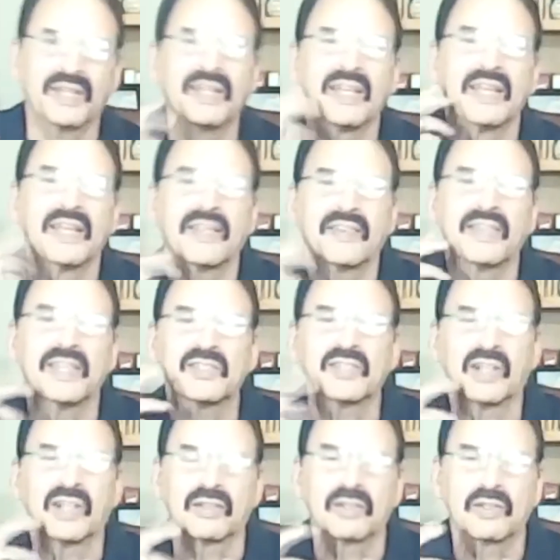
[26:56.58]
crime.
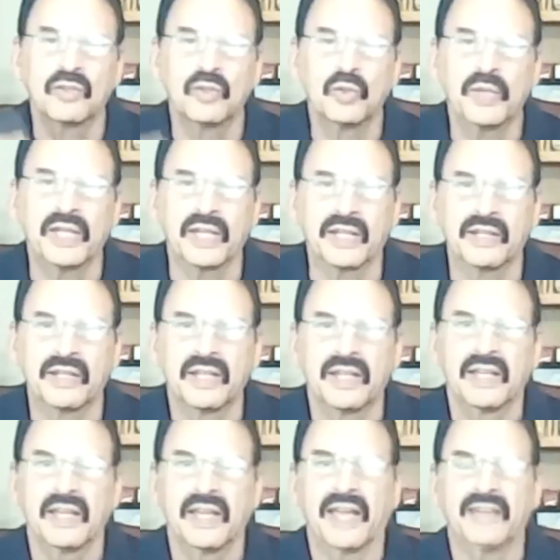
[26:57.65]
And the focus is on
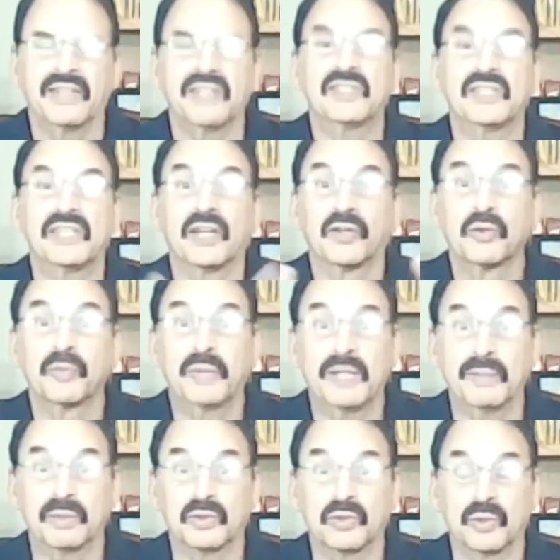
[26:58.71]

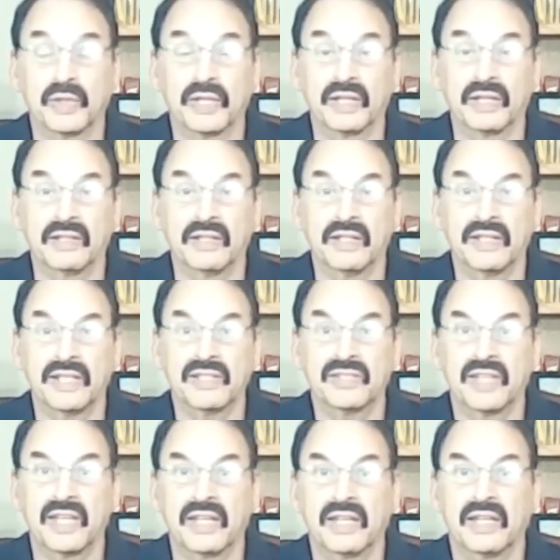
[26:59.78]
rehabilitation and not
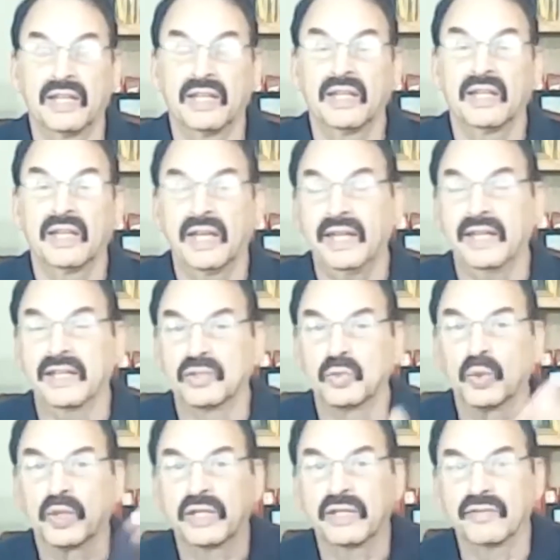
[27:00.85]
incarceration and punishment.
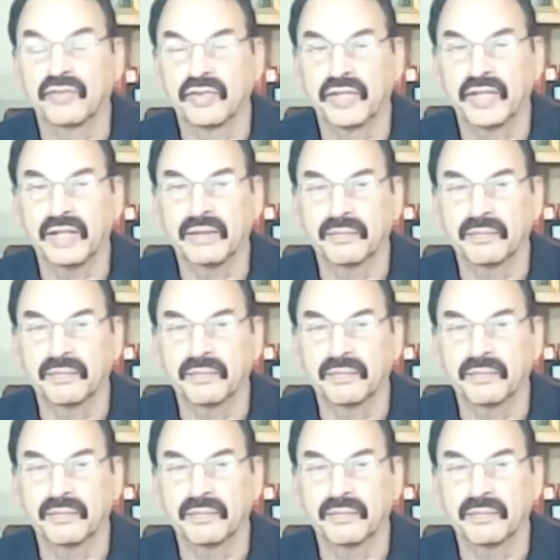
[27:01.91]
And the